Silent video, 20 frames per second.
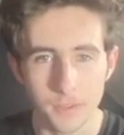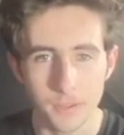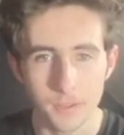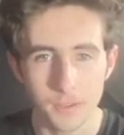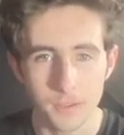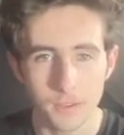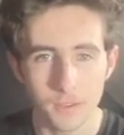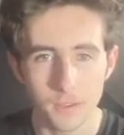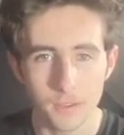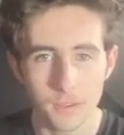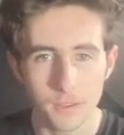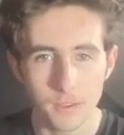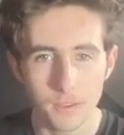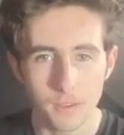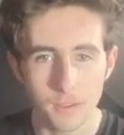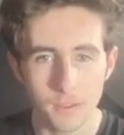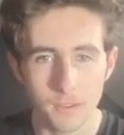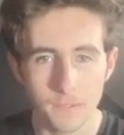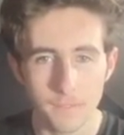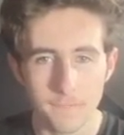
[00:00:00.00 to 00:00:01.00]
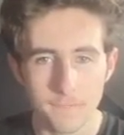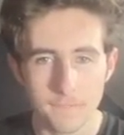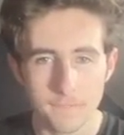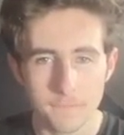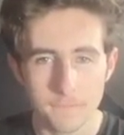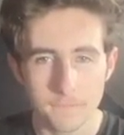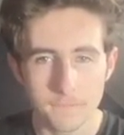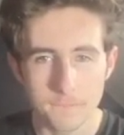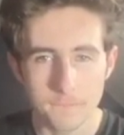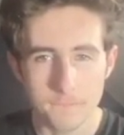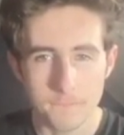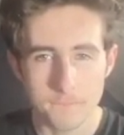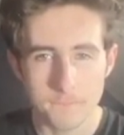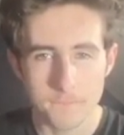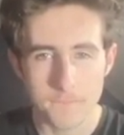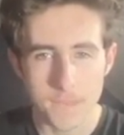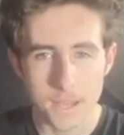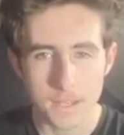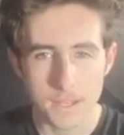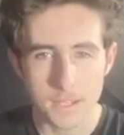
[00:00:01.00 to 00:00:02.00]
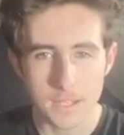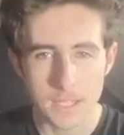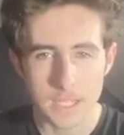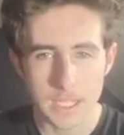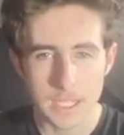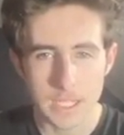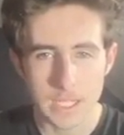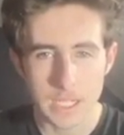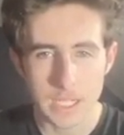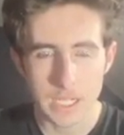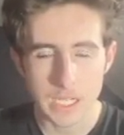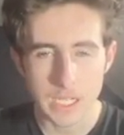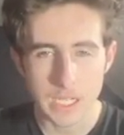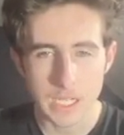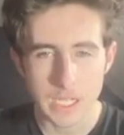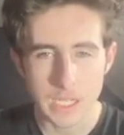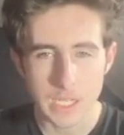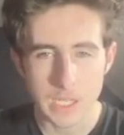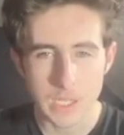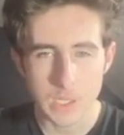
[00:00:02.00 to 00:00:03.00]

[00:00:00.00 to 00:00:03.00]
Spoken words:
No one is speaking in this clip.